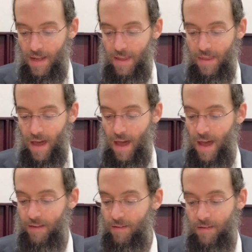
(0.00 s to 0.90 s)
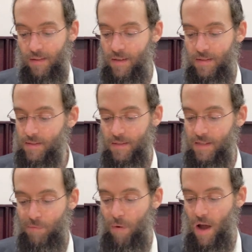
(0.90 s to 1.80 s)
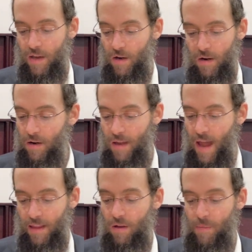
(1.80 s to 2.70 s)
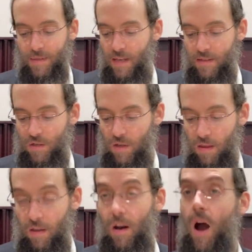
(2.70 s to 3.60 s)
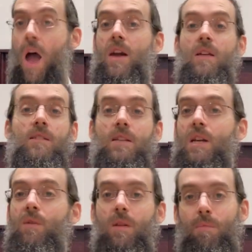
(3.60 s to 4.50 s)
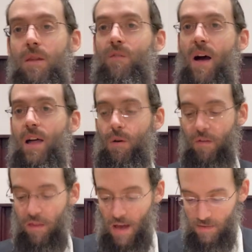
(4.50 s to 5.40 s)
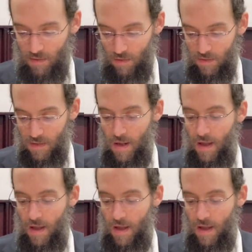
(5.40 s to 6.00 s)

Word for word: that this, this buyer can't come and say such a thing, that I consider it to be the value of a thousand zuz.